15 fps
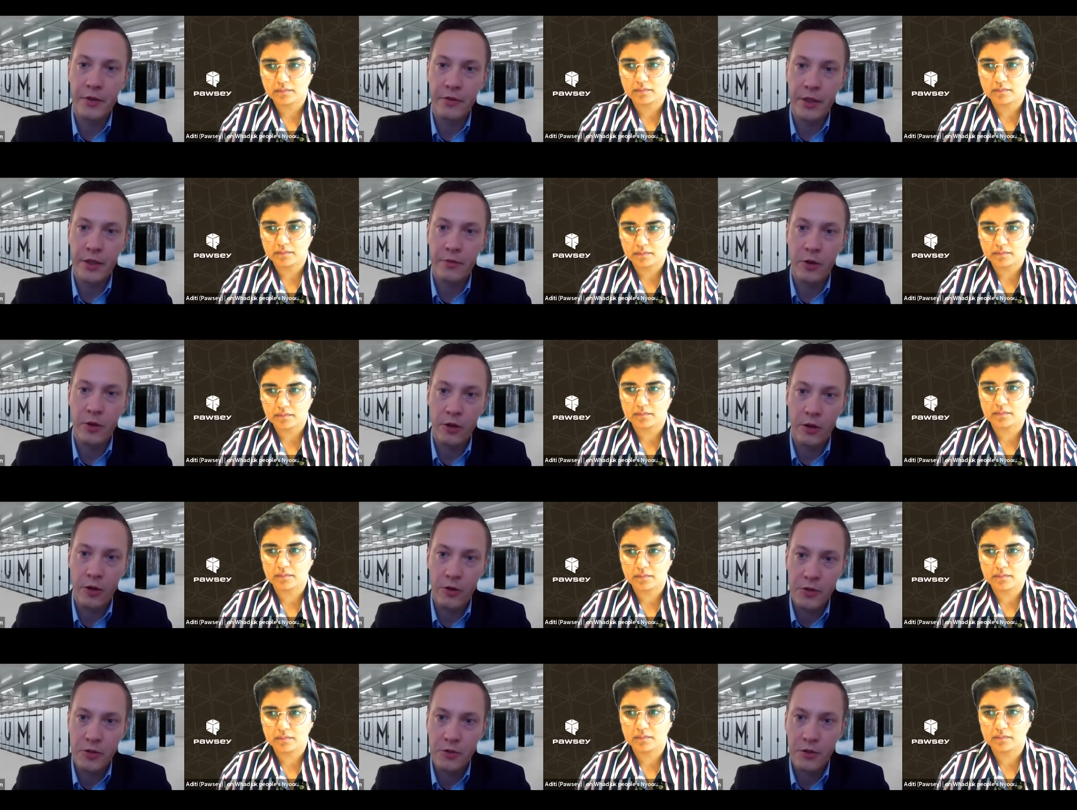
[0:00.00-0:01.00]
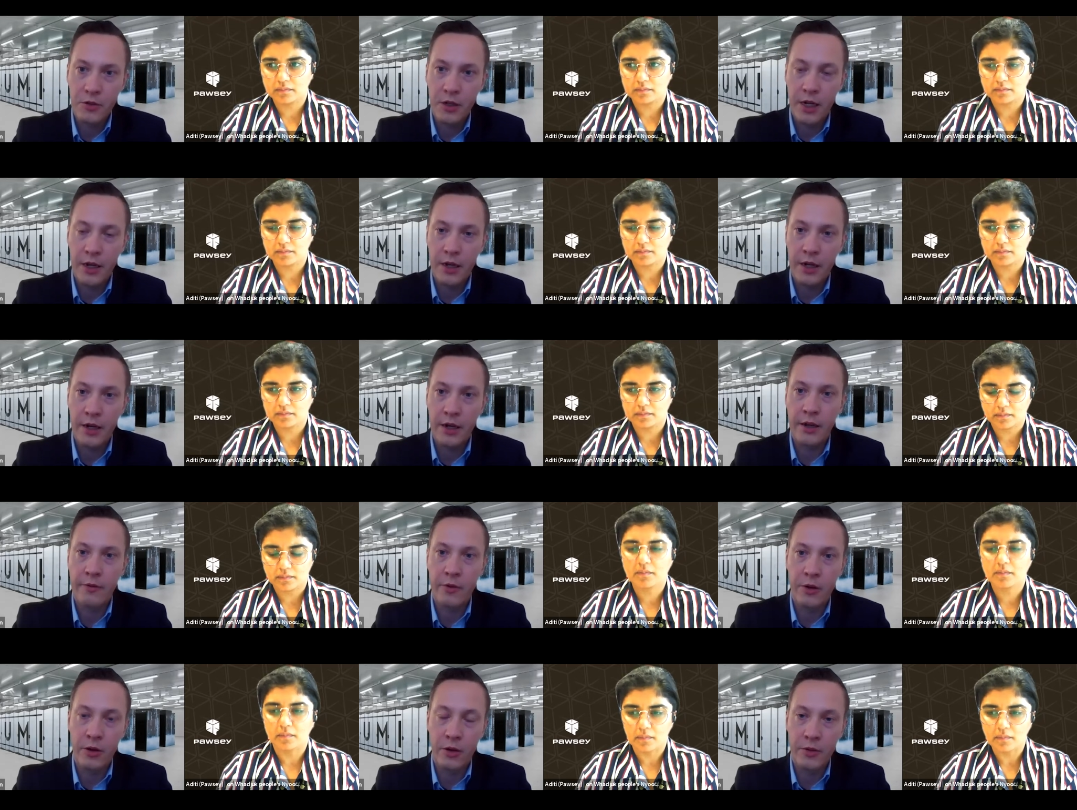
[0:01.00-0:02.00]
Speaker 1: different workloads and, and
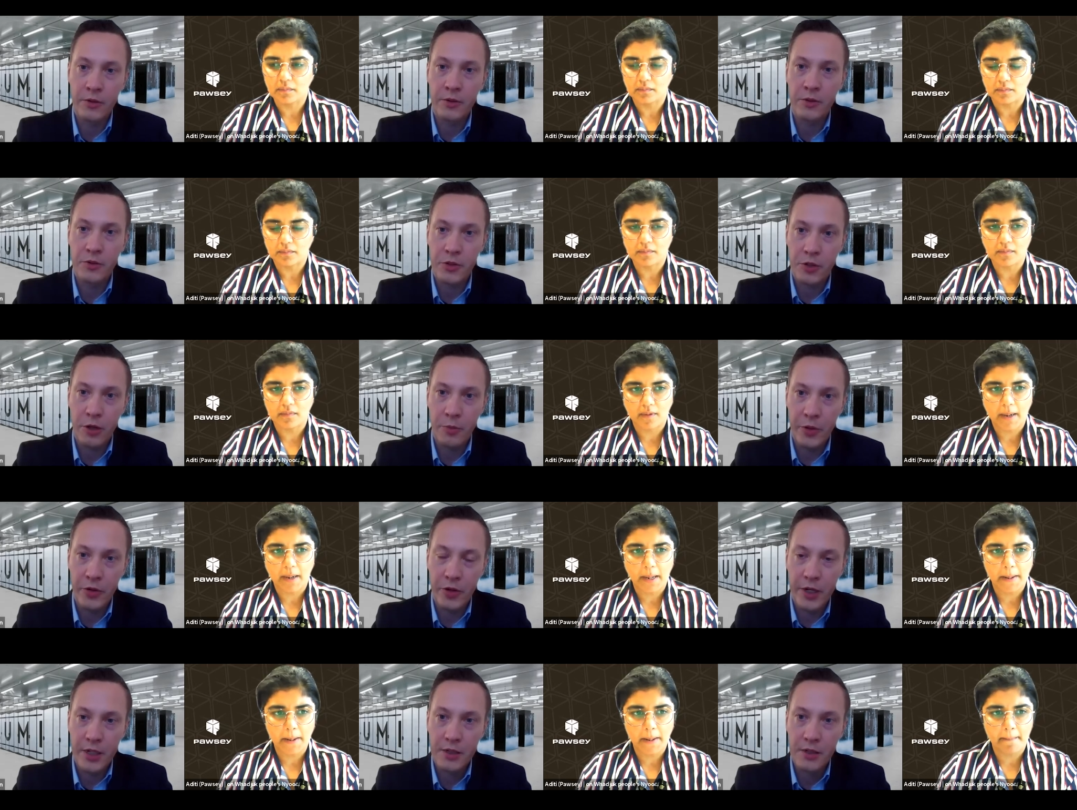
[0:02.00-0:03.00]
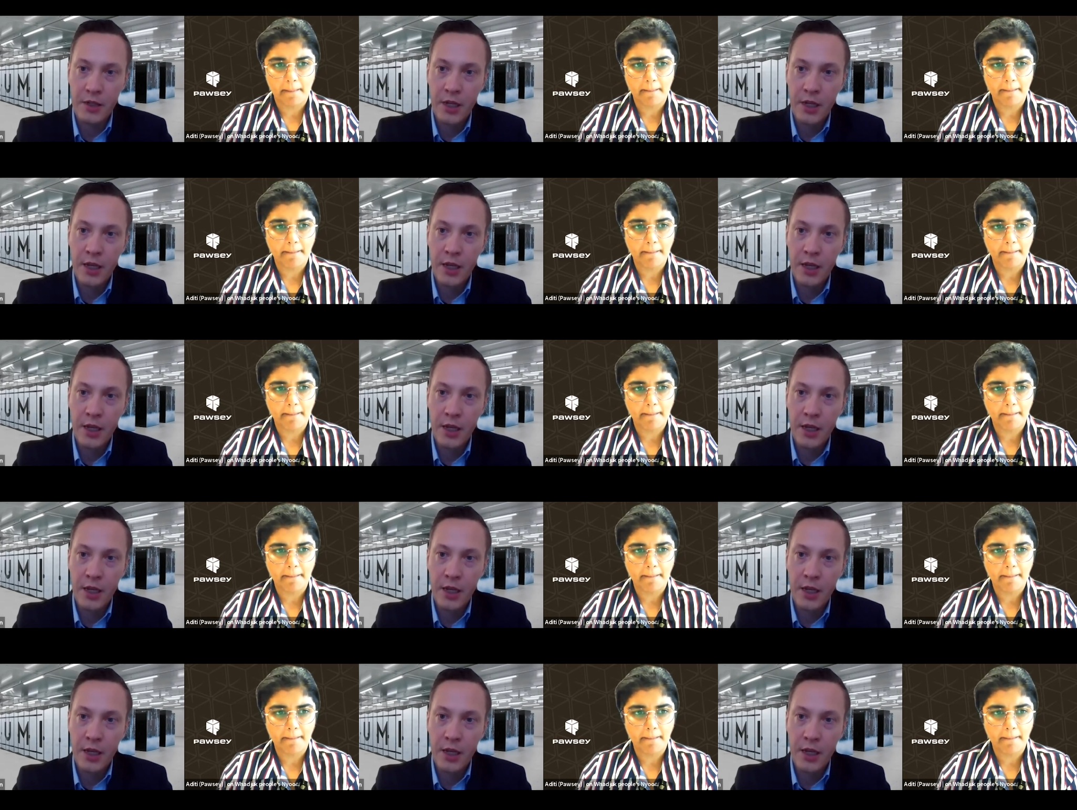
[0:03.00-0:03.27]
user communities.